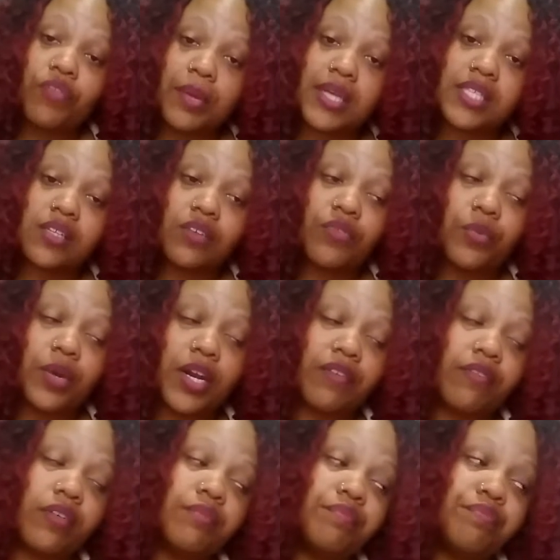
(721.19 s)
for myself or
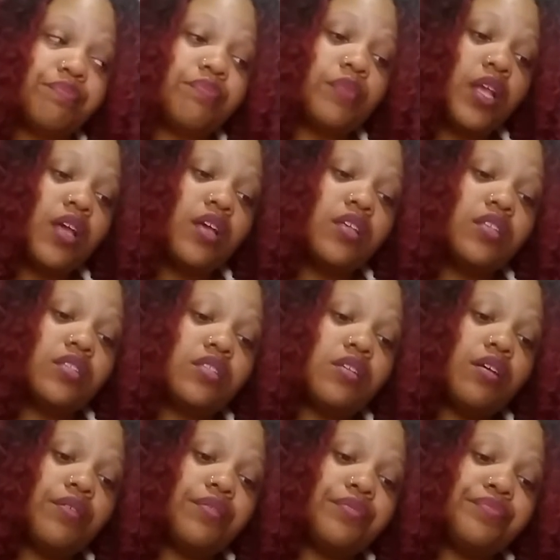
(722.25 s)
whatever.
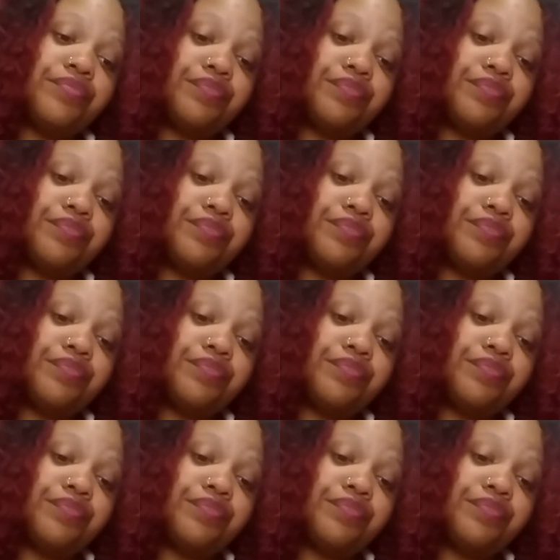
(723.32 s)
Oh,